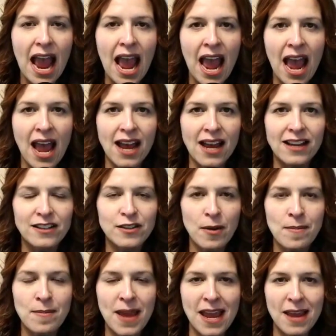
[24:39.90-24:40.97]
and
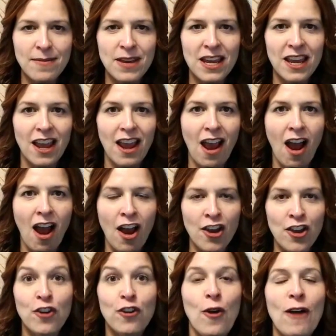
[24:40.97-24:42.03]
maybe
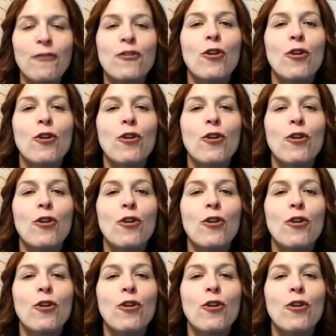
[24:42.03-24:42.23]
you have